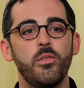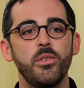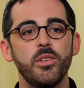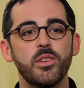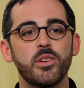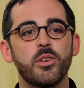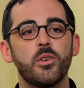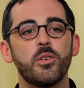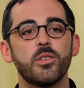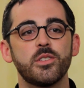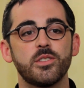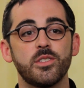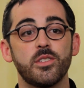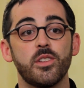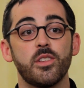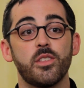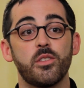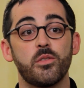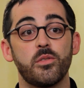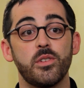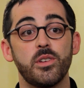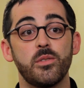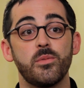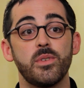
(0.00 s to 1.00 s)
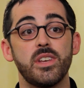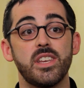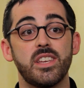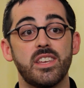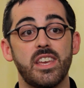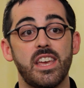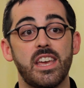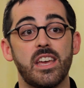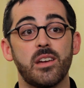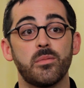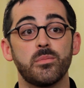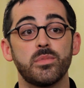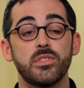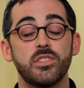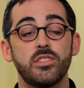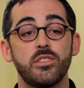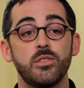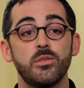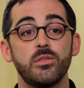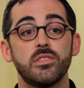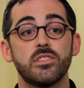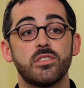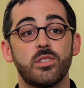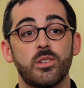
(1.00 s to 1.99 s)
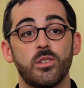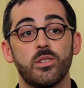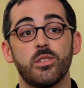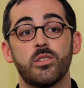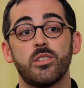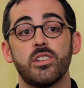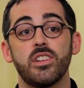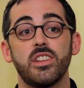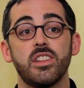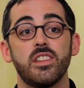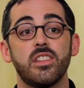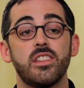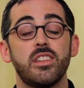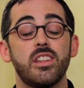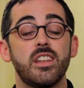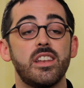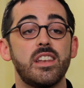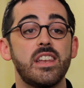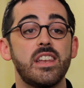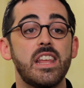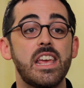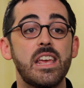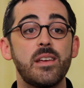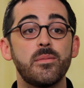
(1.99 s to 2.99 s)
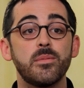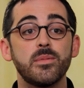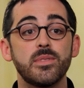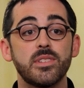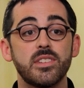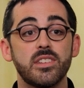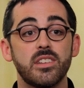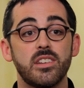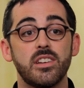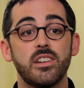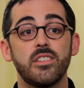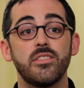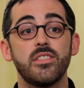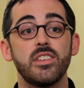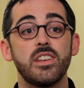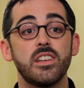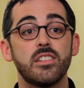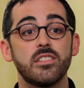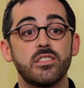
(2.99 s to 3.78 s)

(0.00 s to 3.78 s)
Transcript: Over the course of the three-week camp, students are learning the names of the